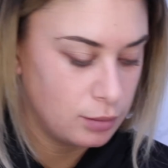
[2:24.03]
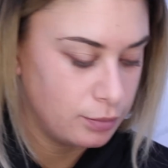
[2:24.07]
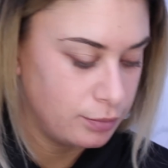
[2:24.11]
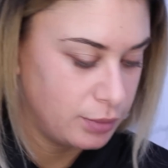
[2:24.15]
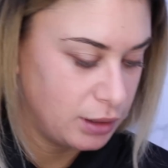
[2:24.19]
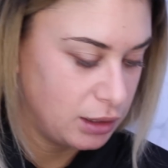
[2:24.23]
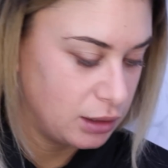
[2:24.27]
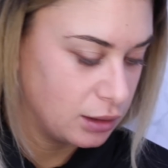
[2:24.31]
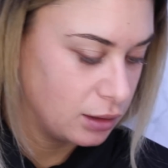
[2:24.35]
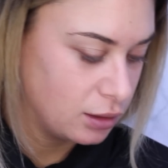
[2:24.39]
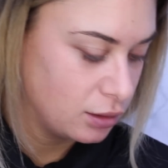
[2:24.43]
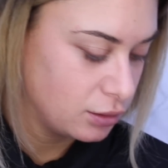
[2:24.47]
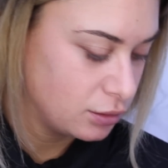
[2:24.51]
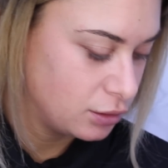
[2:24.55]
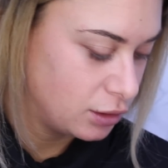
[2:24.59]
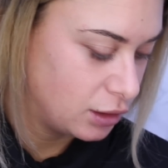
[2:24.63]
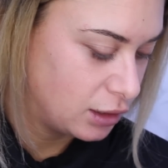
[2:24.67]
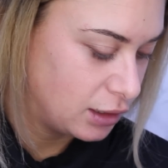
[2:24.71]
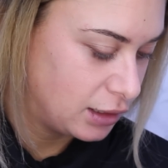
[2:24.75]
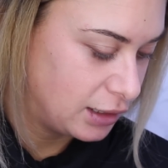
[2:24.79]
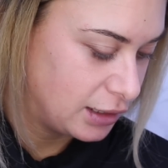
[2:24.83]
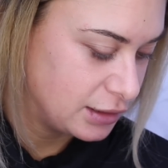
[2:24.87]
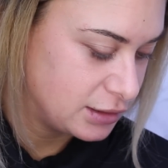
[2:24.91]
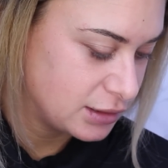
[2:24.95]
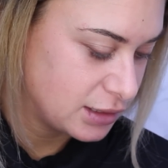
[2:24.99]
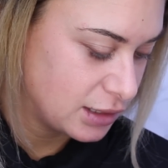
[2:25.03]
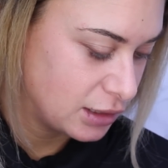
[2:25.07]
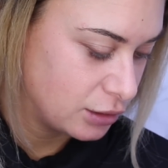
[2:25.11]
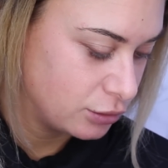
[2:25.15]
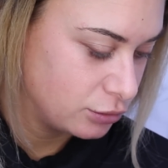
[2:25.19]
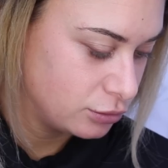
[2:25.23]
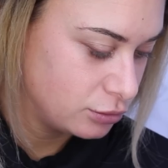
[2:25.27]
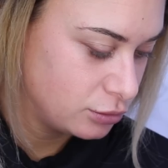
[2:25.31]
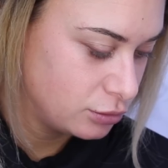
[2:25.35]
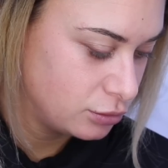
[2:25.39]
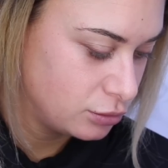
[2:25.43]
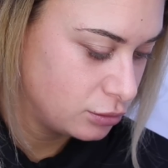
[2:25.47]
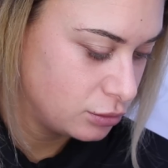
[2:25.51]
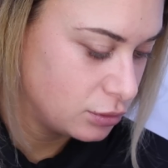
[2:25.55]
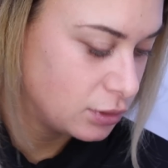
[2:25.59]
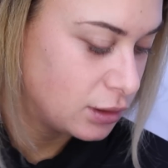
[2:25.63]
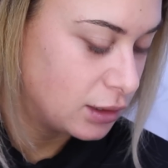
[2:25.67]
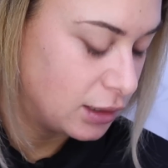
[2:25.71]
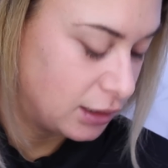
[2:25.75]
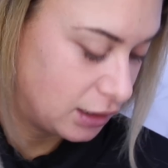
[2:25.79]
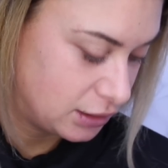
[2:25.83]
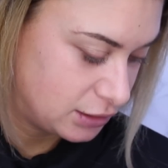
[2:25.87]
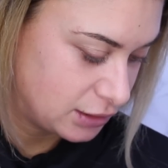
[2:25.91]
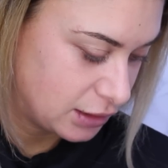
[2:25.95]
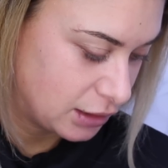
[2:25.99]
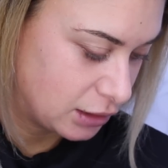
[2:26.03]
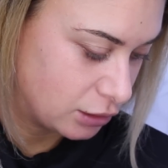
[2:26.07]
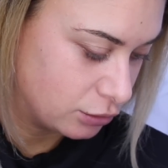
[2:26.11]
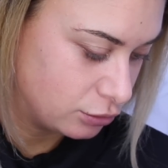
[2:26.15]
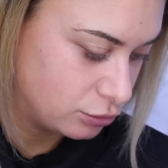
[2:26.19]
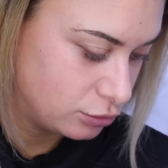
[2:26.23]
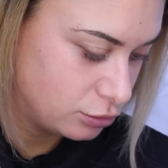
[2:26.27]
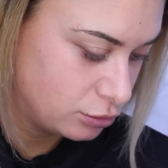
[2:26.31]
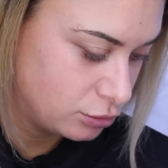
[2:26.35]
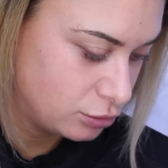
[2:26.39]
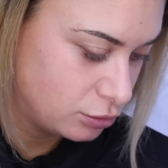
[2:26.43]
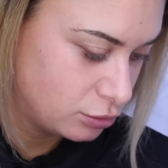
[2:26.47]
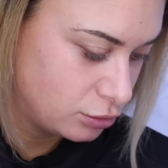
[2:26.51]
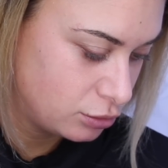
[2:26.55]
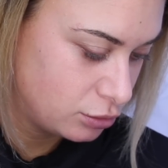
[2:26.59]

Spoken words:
Peanut, I'm gonna lay down. Lay down.